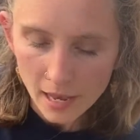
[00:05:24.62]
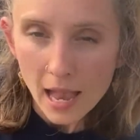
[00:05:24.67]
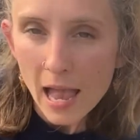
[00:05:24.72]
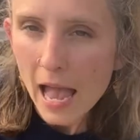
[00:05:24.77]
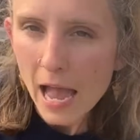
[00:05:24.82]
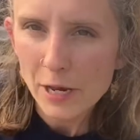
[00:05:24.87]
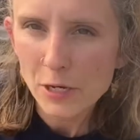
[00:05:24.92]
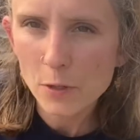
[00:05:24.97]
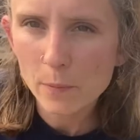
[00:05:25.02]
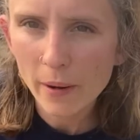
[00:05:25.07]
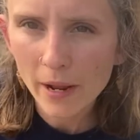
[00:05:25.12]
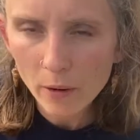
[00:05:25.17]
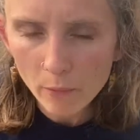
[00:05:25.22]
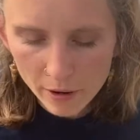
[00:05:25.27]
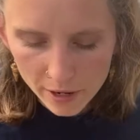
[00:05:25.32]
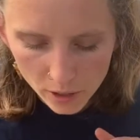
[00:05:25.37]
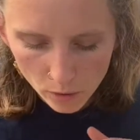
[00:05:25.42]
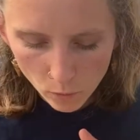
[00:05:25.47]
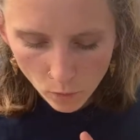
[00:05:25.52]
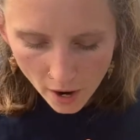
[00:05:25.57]
And you might
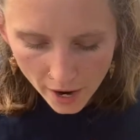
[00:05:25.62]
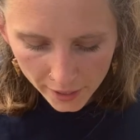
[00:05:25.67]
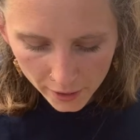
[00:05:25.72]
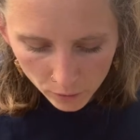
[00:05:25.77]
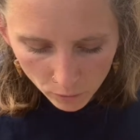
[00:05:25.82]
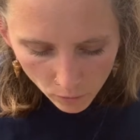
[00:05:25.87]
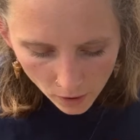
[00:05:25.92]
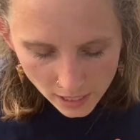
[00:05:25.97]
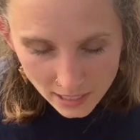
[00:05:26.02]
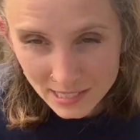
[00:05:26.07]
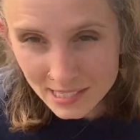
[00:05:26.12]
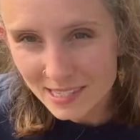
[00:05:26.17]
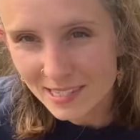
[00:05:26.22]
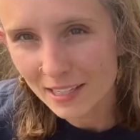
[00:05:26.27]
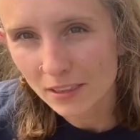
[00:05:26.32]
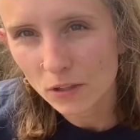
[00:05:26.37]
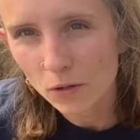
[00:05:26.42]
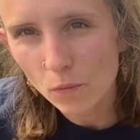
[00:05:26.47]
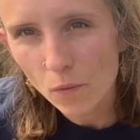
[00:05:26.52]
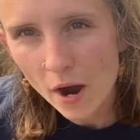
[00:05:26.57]
want to water once,
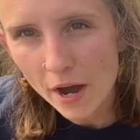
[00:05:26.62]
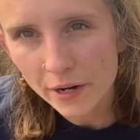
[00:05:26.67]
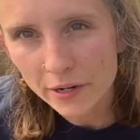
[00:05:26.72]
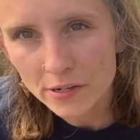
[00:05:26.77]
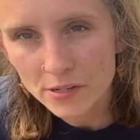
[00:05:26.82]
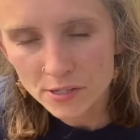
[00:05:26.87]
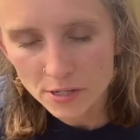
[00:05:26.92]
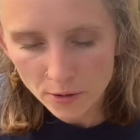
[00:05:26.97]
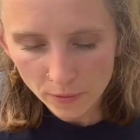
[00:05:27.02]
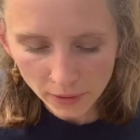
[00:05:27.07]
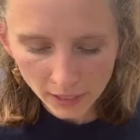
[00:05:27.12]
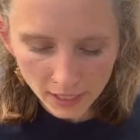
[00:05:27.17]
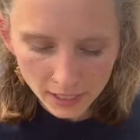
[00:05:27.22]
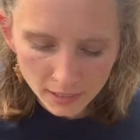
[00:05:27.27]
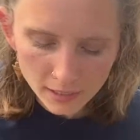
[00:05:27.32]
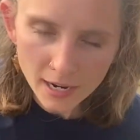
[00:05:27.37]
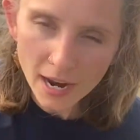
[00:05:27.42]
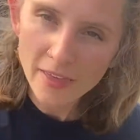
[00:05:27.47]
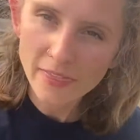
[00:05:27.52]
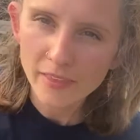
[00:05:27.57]
let the water soak
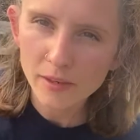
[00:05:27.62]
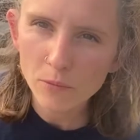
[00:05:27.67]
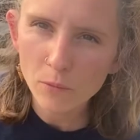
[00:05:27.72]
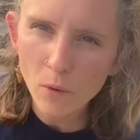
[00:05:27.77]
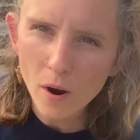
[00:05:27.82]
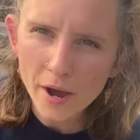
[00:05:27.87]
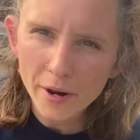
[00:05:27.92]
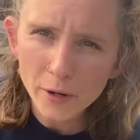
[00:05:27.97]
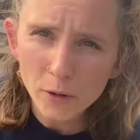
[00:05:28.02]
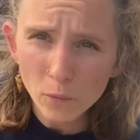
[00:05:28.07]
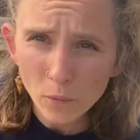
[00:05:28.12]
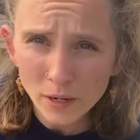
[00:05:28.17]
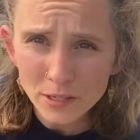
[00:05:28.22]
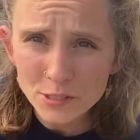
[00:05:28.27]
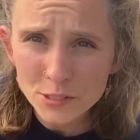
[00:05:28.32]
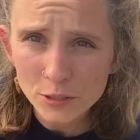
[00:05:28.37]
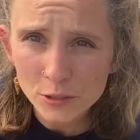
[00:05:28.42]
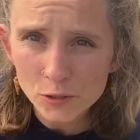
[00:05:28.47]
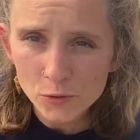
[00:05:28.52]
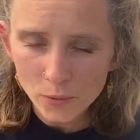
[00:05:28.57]
in, and then water
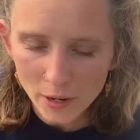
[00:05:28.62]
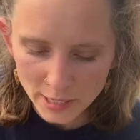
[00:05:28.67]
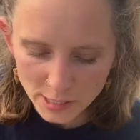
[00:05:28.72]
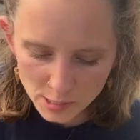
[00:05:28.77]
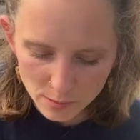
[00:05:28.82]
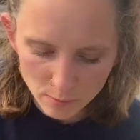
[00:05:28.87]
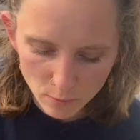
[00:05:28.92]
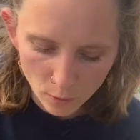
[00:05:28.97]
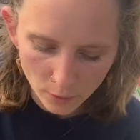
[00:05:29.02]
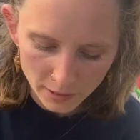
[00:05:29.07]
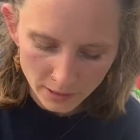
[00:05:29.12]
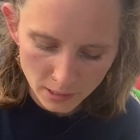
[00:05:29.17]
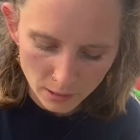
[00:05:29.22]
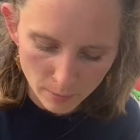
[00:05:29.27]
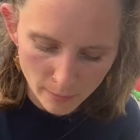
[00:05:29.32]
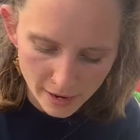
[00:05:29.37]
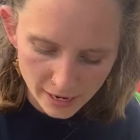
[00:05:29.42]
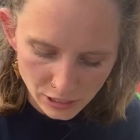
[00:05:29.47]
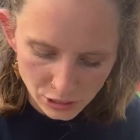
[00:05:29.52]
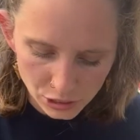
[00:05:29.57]
once or twice more to
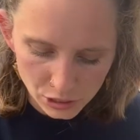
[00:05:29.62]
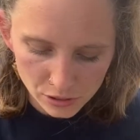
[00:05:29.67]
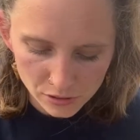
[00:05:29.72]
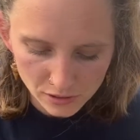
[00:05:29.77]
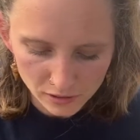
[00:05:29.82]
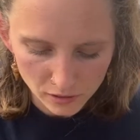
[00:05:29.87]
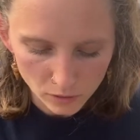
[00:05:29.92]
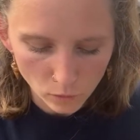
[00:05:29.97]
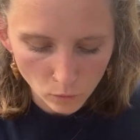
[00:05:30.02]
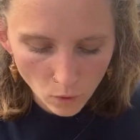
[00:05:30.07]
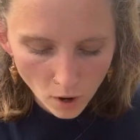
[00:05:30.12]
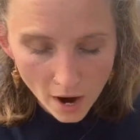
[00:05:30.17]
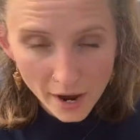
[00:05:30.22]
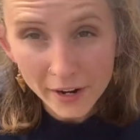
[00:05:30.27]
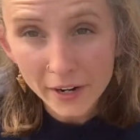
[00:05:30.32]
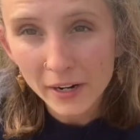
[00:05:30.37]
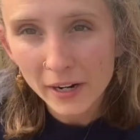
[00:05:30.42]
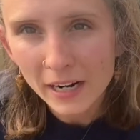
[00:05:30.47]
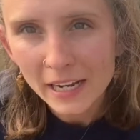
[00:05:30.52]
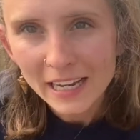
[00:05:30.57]
make sure that the
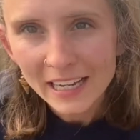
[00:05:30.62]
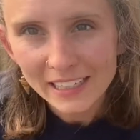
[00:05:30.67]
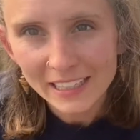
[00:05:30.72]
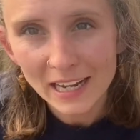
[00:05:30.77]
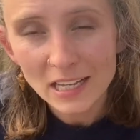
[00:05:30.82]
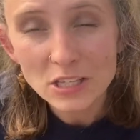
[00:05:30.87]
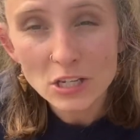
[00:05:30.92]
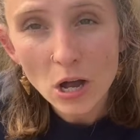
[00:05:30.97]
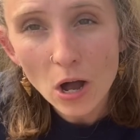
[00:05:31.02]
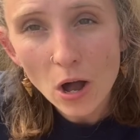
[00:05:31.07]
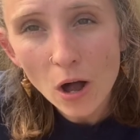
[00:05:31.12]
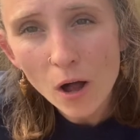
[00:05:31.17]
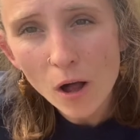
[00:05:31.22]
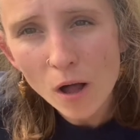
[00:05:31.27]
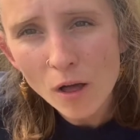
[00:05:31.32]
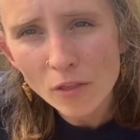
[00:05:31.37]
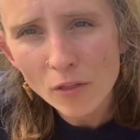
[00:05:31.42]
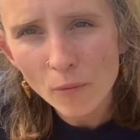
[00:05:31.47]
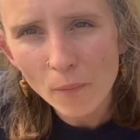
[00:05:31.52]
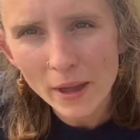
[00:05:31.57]
water gets
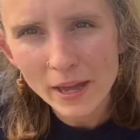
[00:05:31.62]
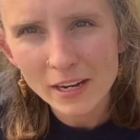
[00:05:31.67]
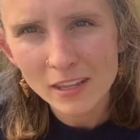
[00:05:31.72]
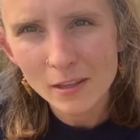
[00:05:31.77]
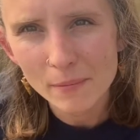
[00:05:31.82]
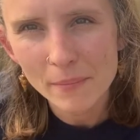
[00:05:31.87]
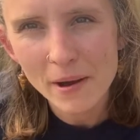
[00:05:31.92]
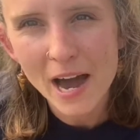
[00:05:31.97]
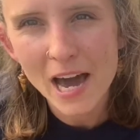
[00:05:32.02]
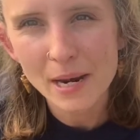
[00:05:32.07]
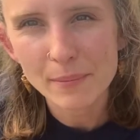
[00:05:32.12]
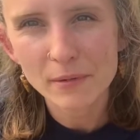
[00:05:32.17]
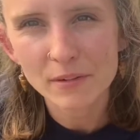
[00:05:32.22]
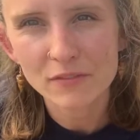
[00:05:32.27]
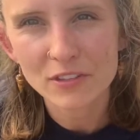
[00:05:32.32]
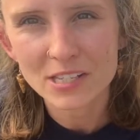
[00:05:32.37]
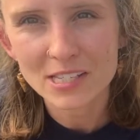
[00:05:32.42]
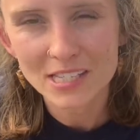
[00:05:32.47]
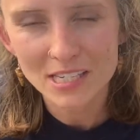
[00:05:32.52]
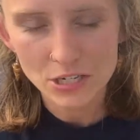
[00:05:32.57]
all the way to the bottom
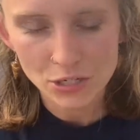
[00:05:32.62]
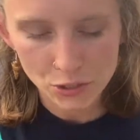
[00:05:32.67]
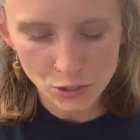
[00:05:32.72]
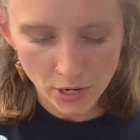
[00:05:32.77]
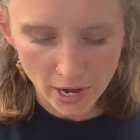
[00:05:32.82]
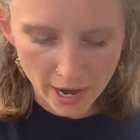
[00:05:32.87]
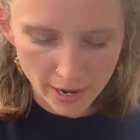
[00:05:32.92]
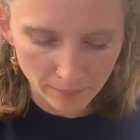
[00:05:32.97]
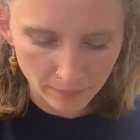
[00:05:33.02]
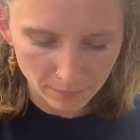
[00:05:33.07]
of the seed tray.